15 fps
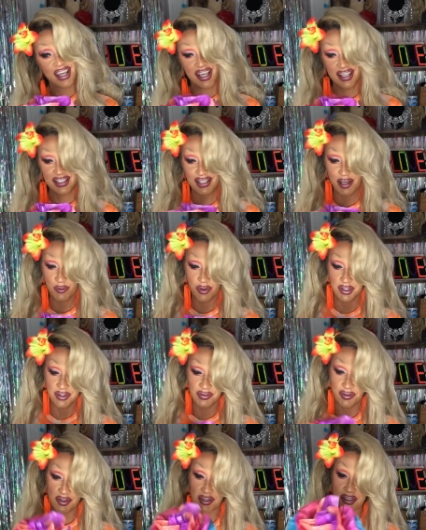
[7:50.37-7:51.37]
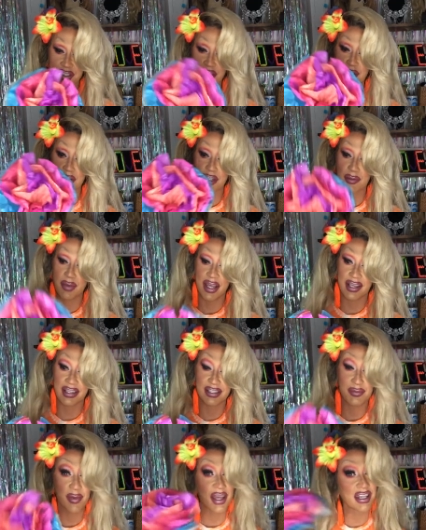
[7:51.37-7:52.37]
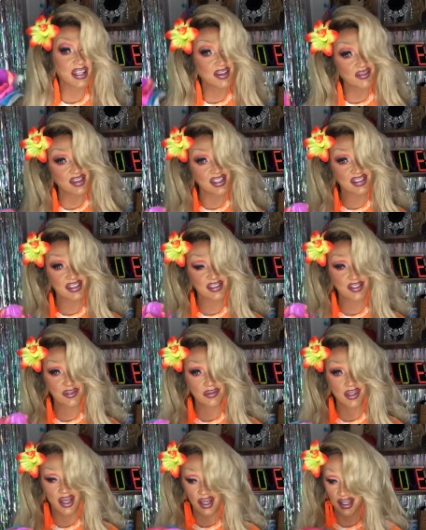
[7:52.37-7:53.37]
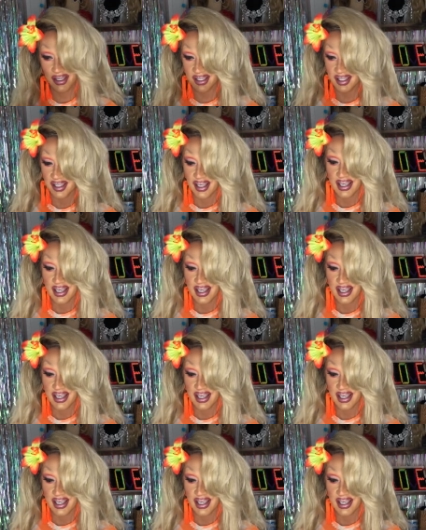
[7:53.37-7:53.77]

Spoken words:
Isn't that wonderful? So you can make as many of these as you'd like.